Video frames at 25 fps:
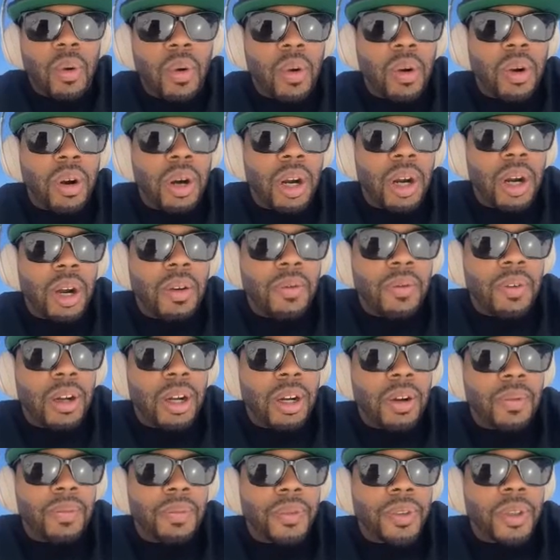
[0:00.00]
more of
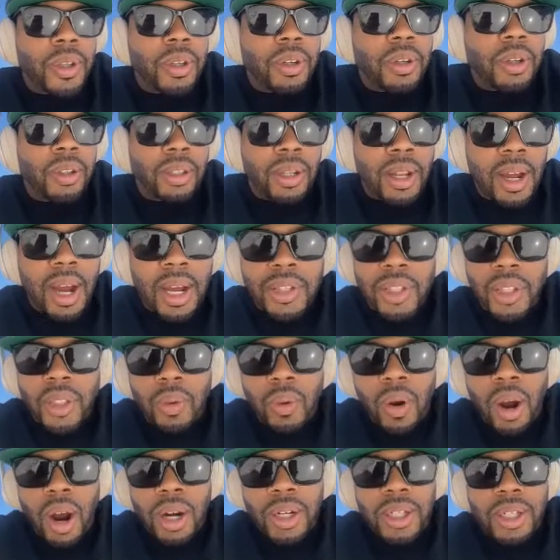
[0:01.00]
the
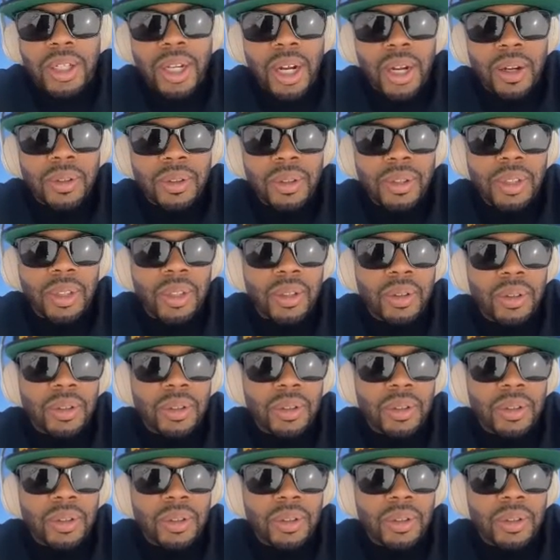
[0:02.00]
classic rock sound,